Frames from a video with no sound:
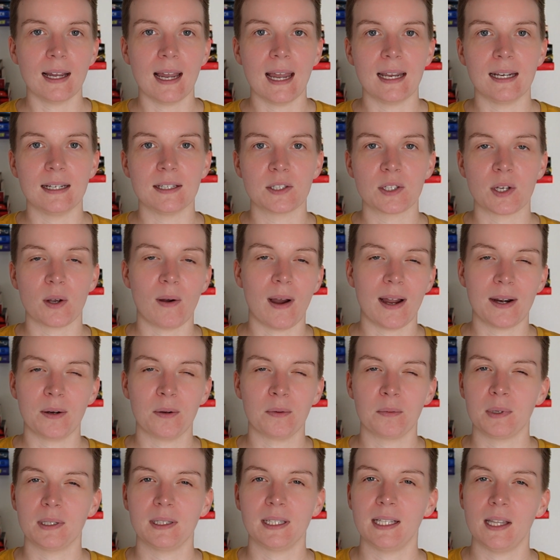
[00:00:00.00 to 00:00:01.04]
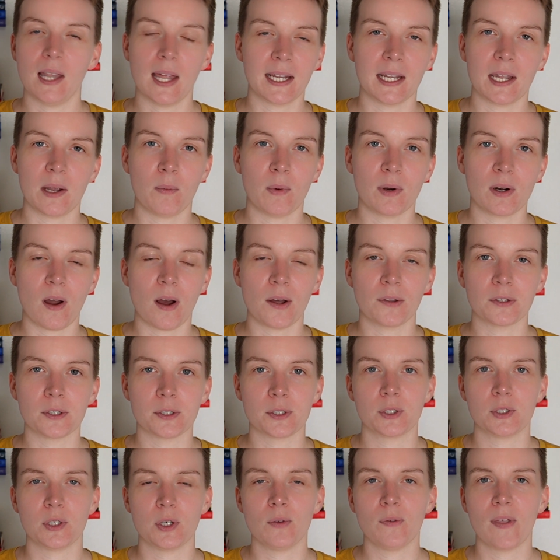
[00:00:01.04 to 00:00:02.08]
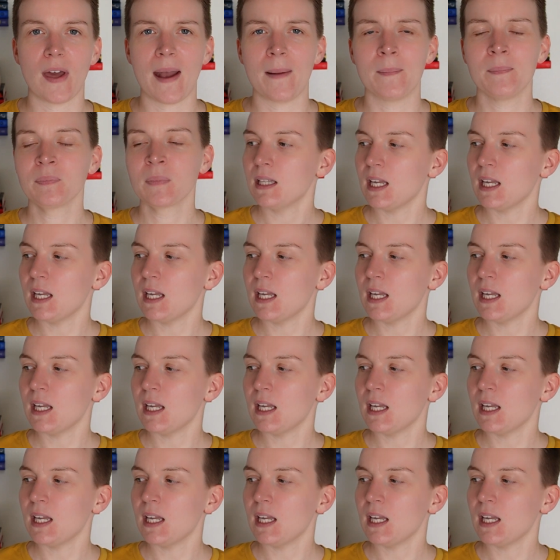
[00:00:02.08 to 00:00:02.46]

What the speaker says: and so I don't really like it when authors do that.